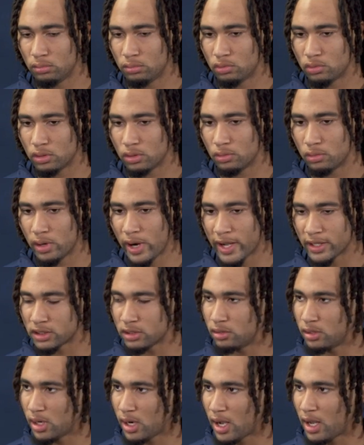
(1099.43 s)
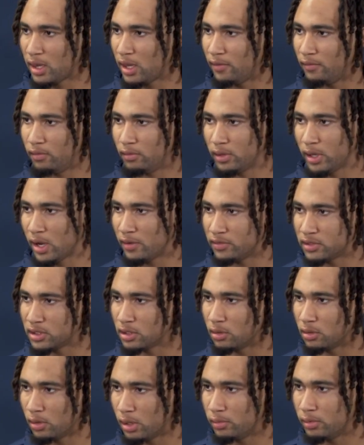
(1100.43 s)
we're executing at a high level in every
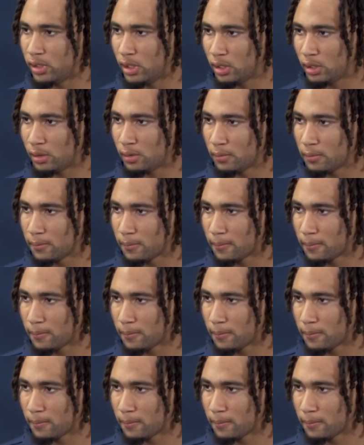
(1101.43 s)
single way we can.